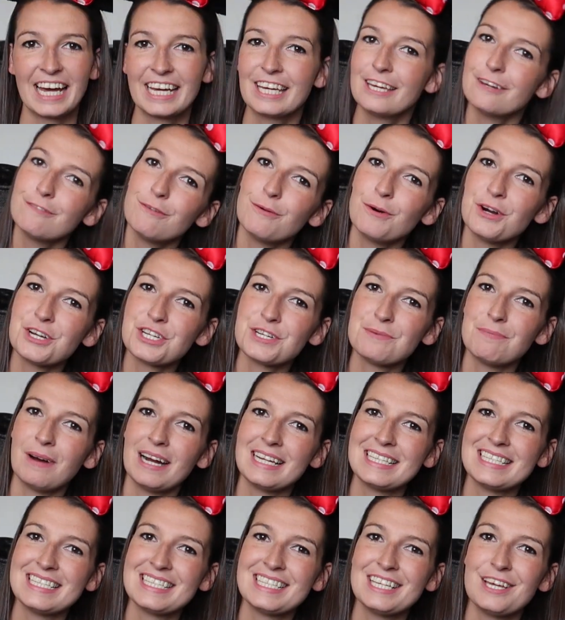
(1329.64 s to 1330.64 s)
Thank you for watching
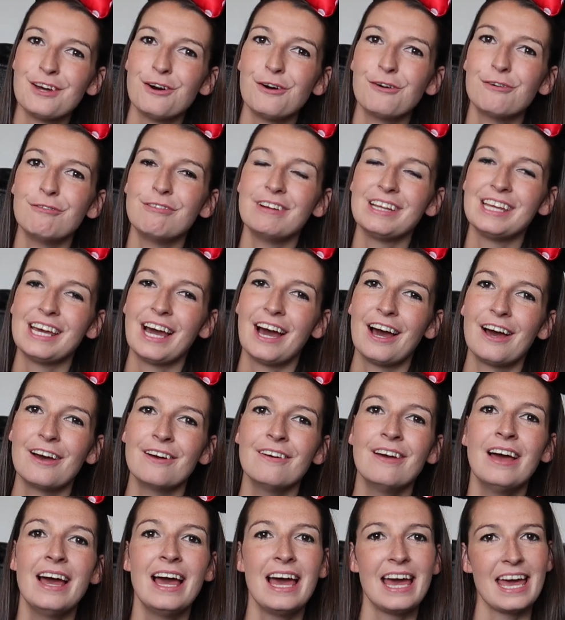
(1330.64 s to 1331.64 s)
my Disney haul
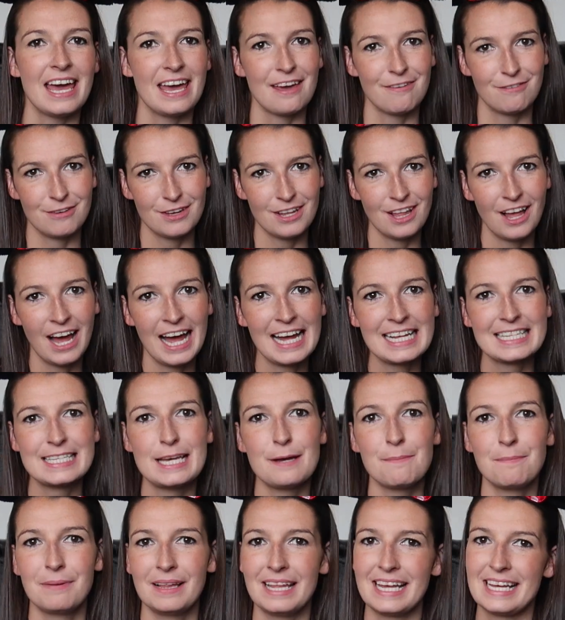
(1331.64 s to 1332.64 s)
video. If you
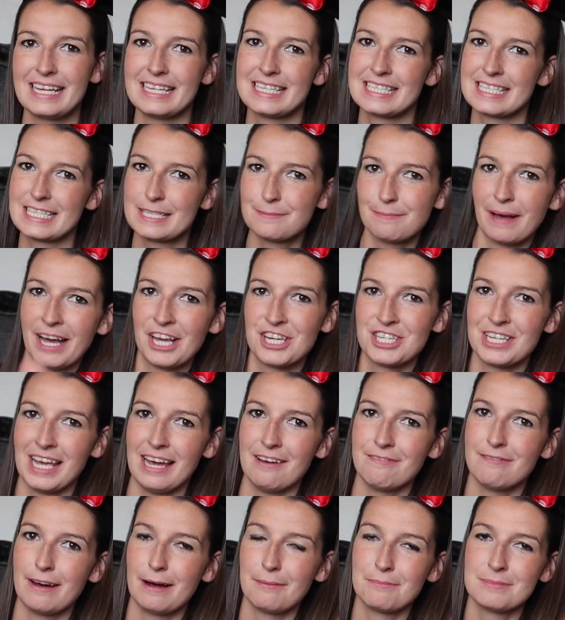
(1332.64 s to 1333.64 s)
liked it, please smash
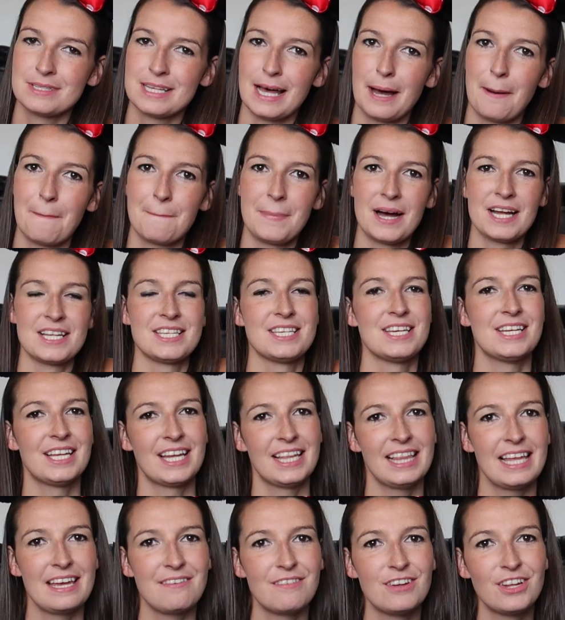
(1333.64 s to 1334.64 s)
that thumbs up
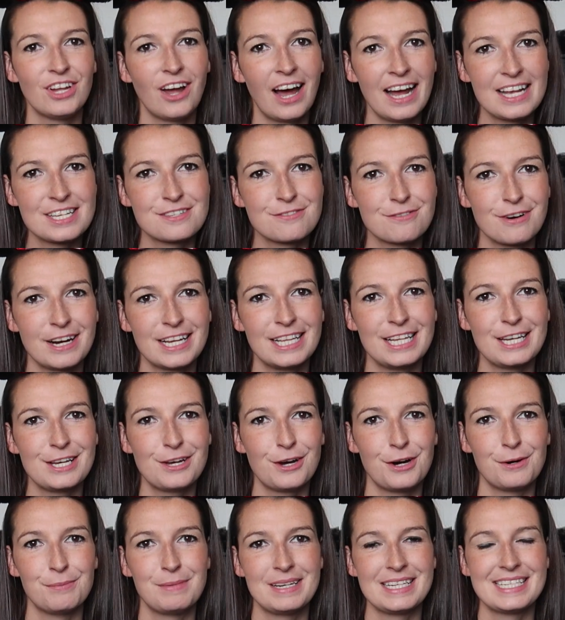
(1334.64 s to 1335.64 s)
button and leave a nice friendly
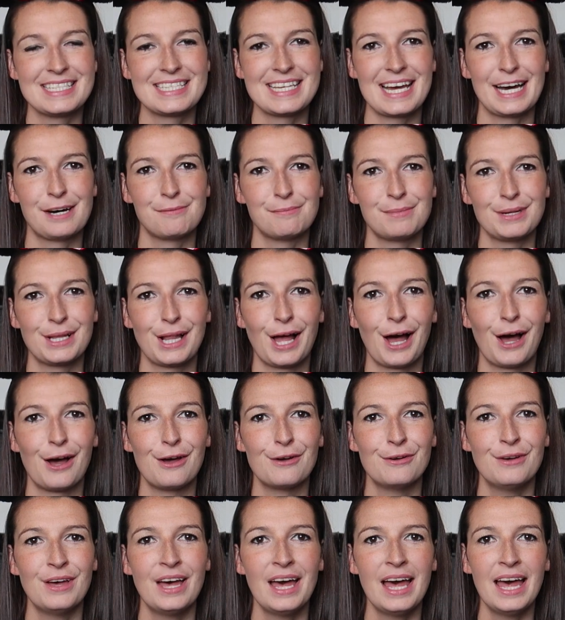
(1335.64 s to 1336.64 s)
comment down
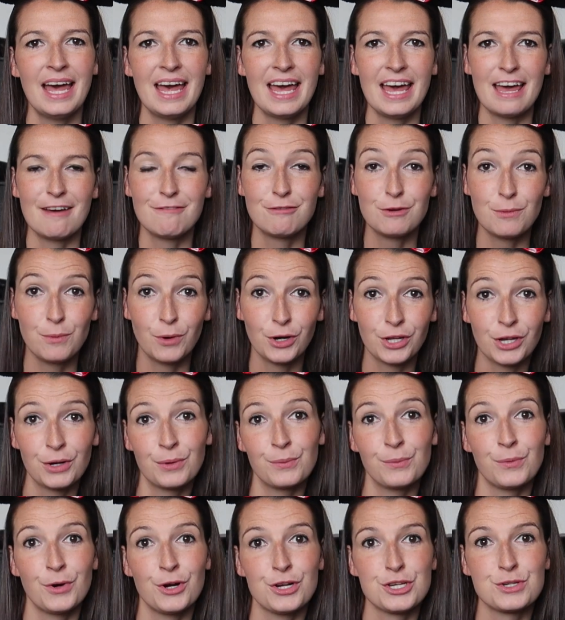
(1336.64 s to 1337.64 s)
below. If you
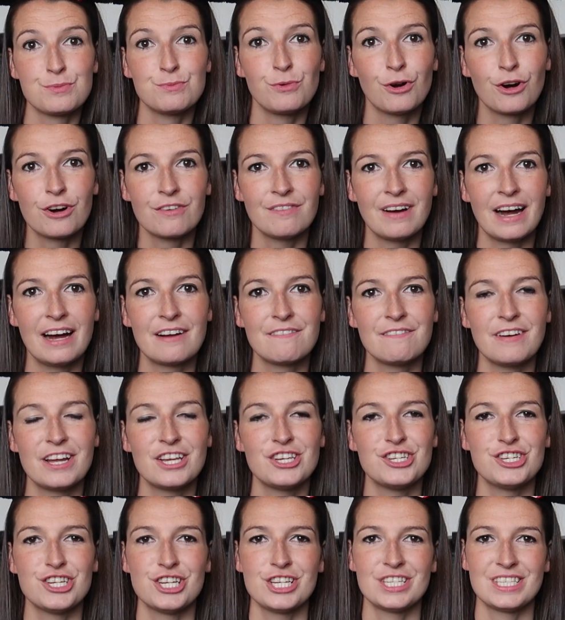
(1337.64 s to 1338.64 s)
want to watch more of our
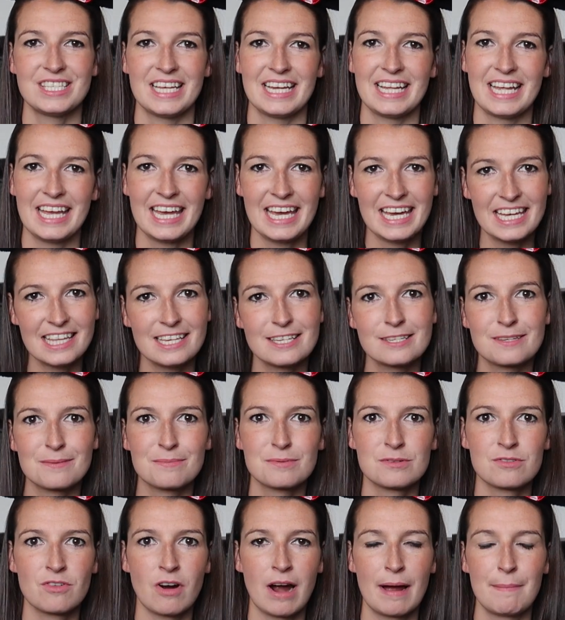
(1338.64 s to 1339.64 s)
adventures, then hit the
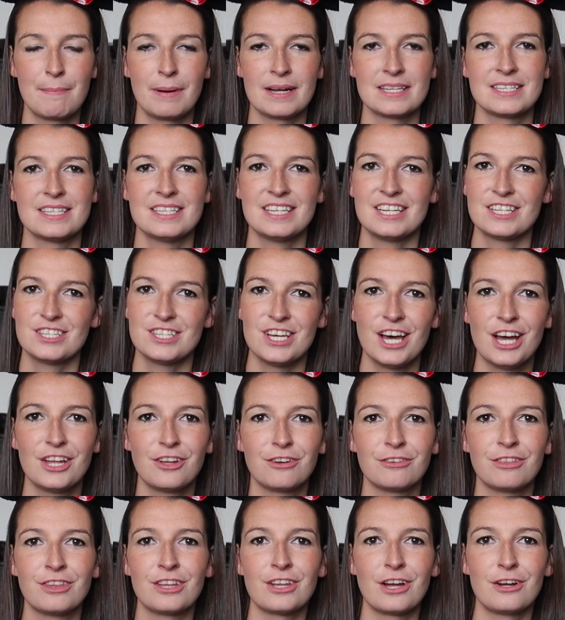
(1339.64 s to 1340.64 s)
subscribe button and
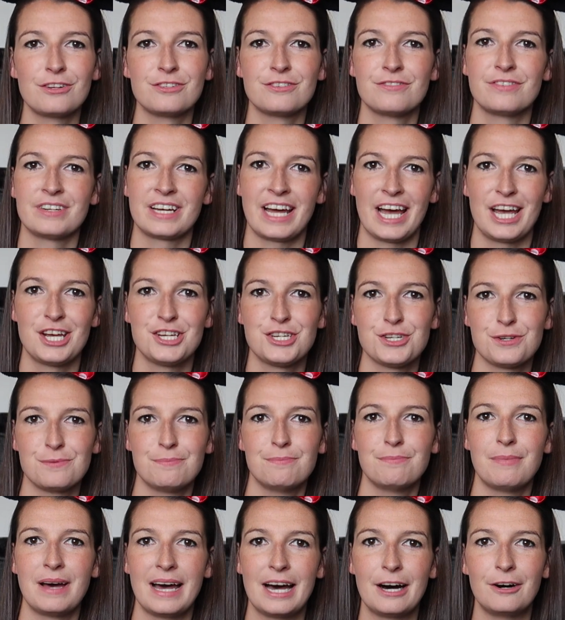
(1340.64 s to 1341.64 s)
turn on the
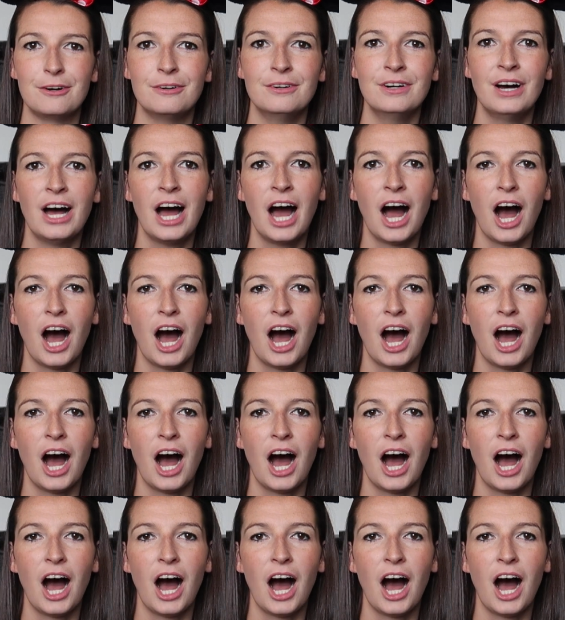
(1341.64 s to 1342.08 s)
notification bell.